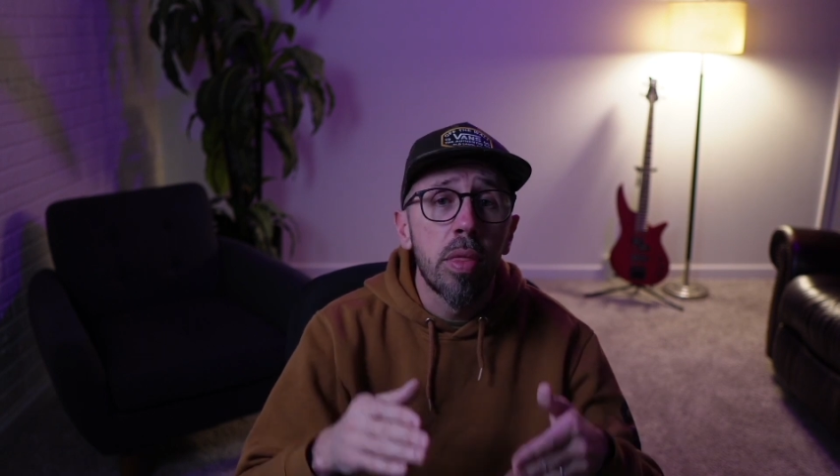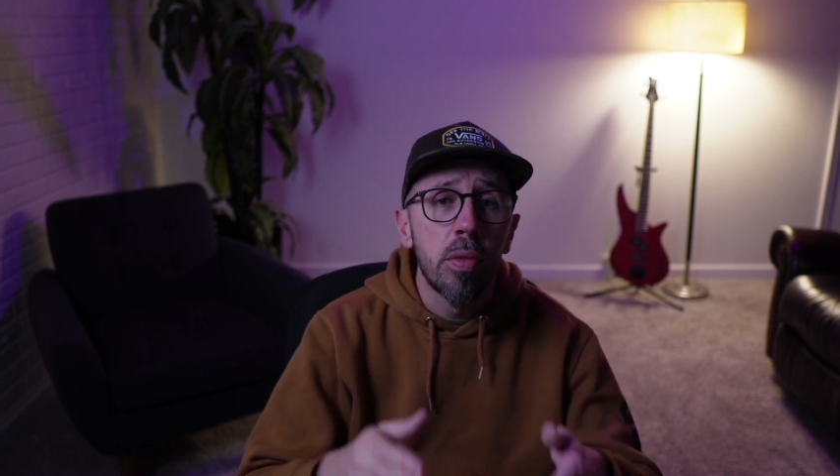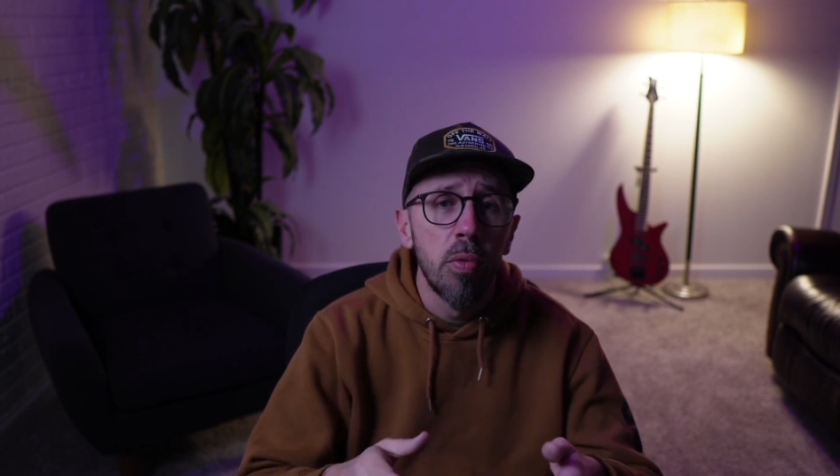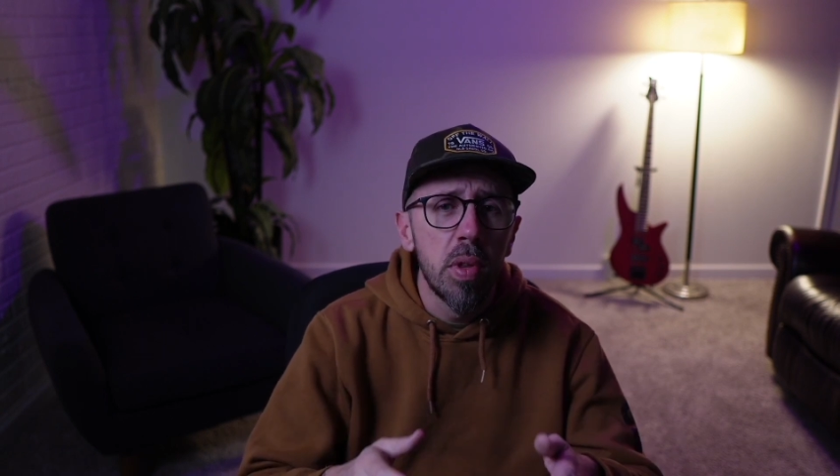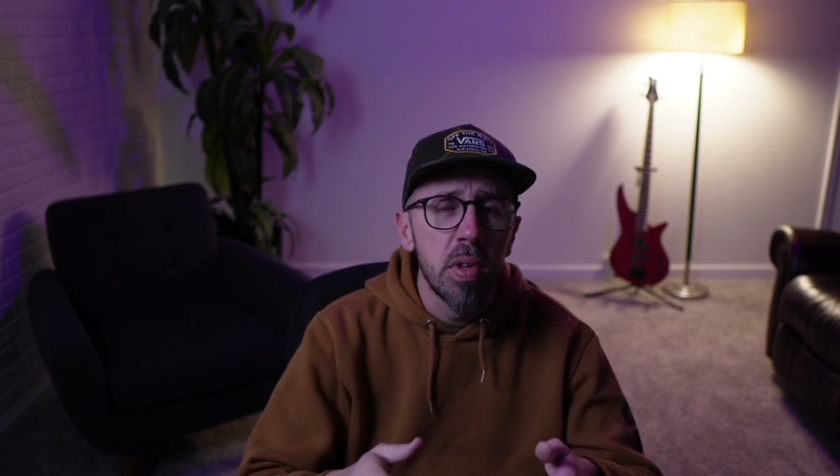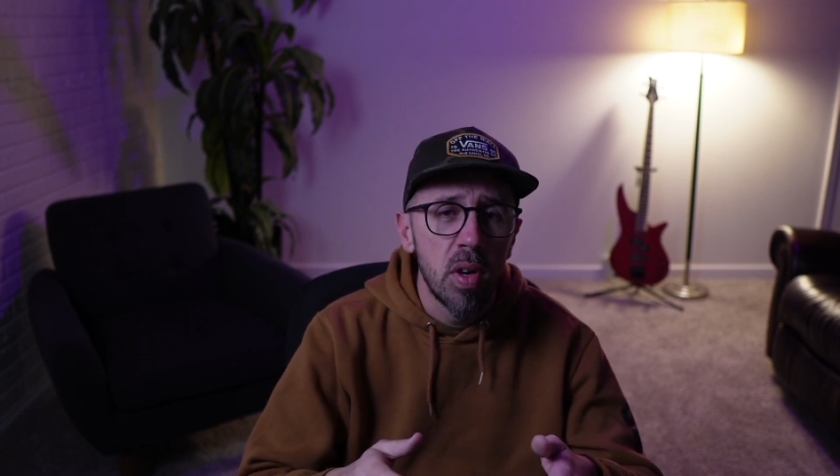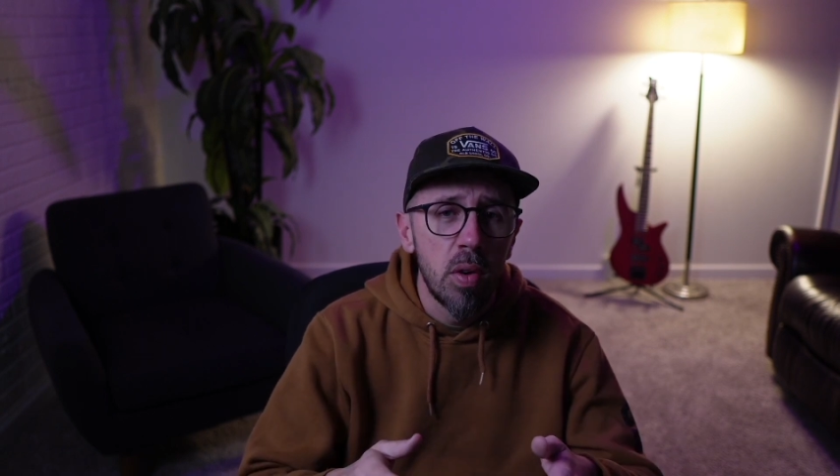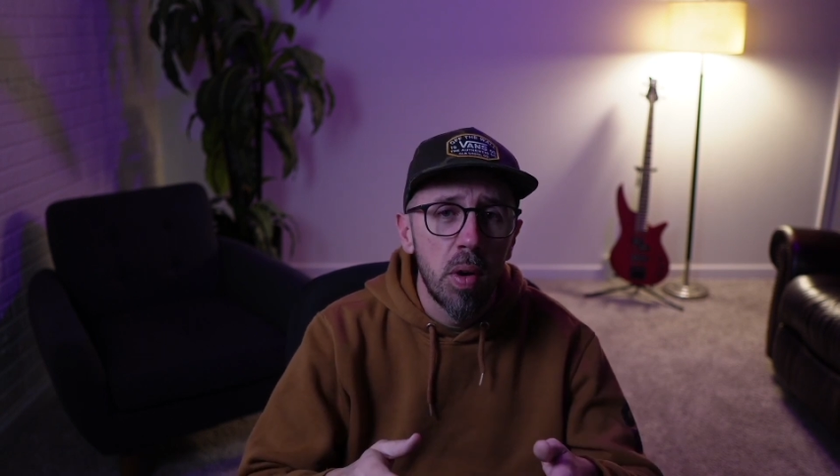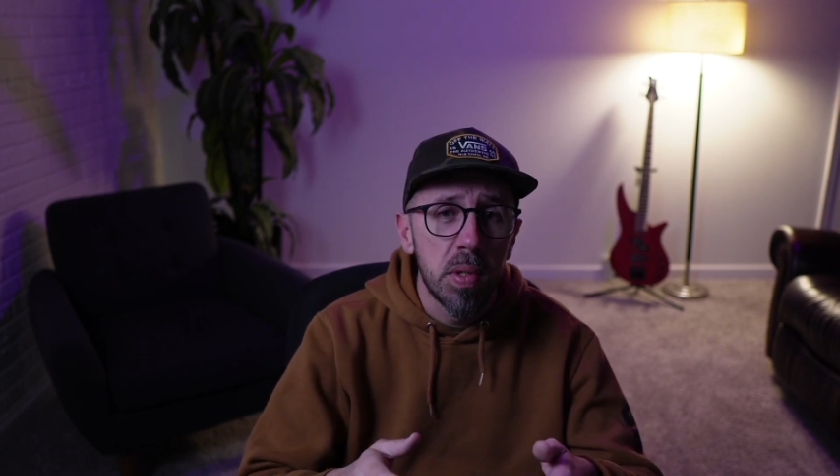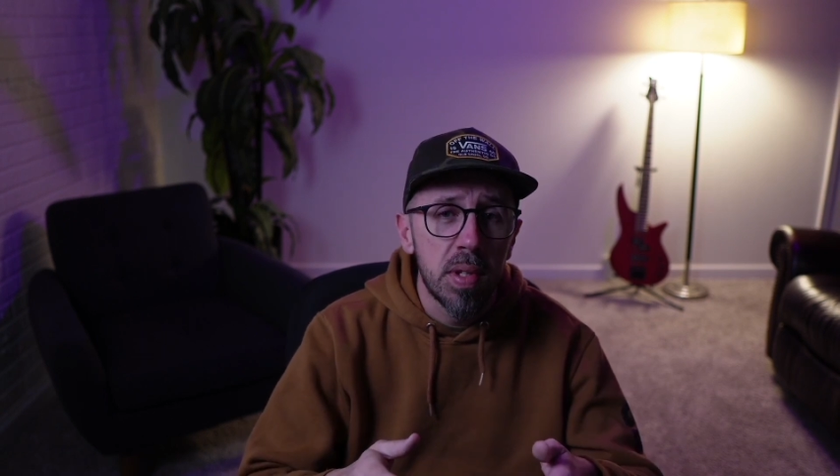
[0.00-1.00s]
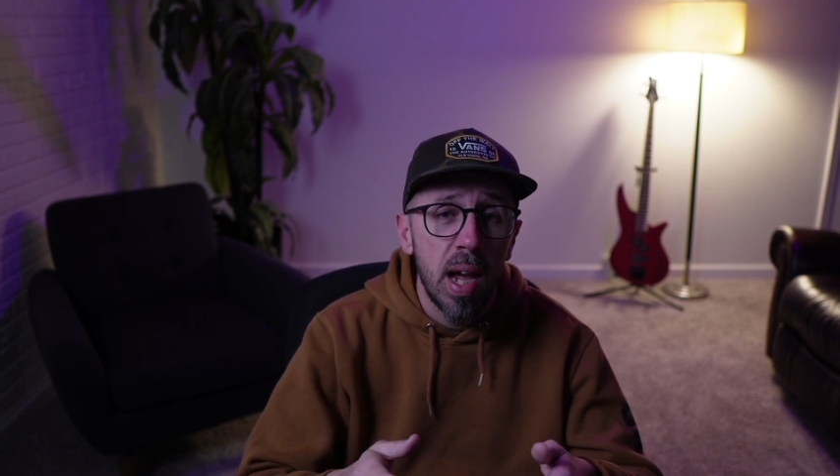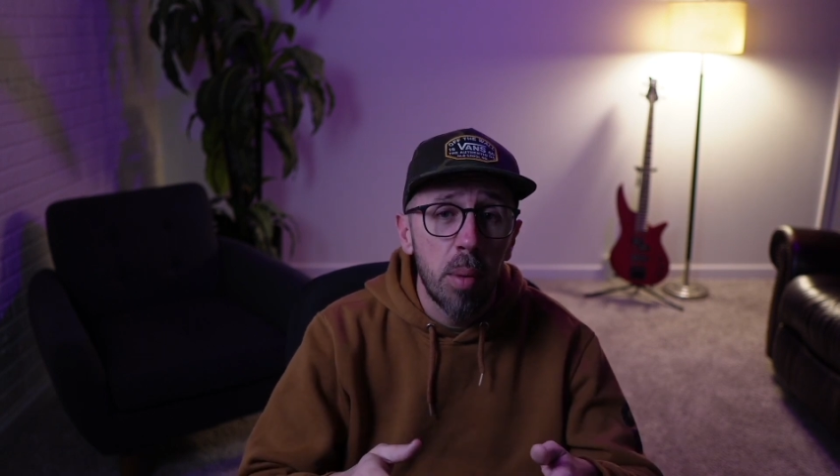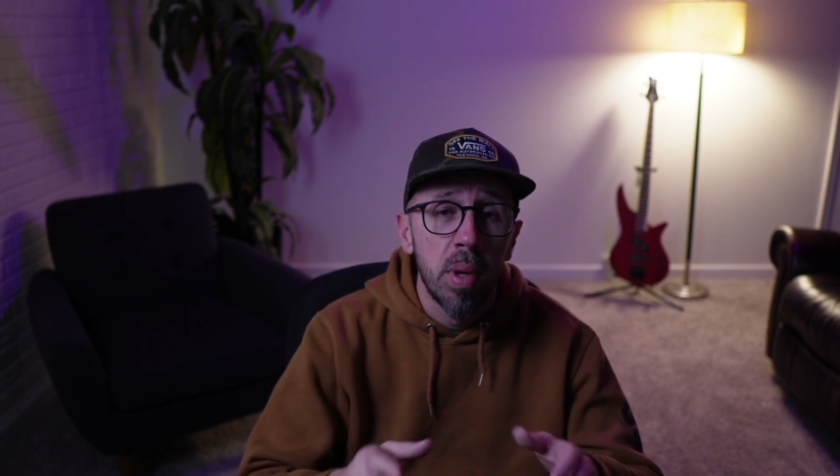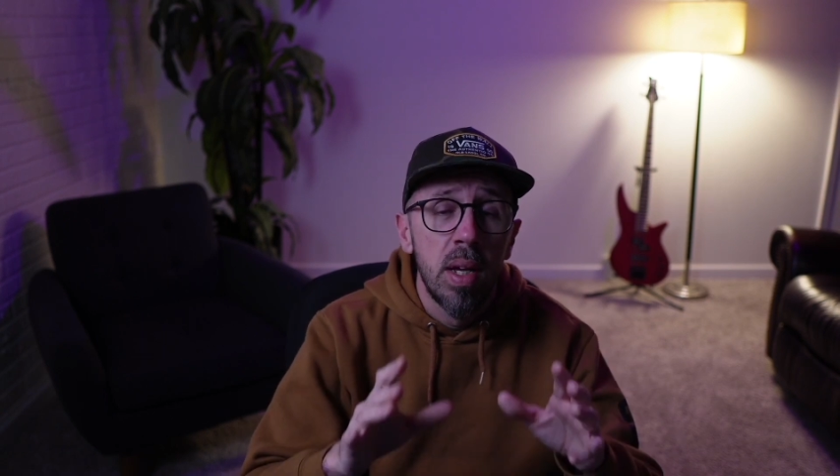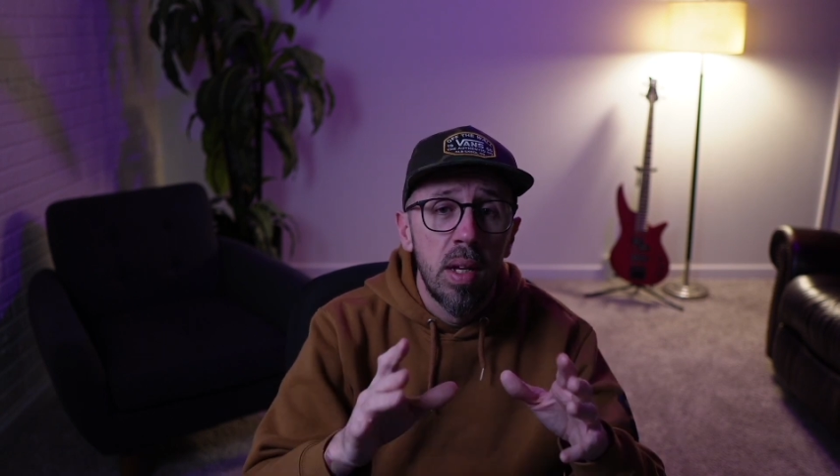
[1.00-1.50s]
through the Sonos app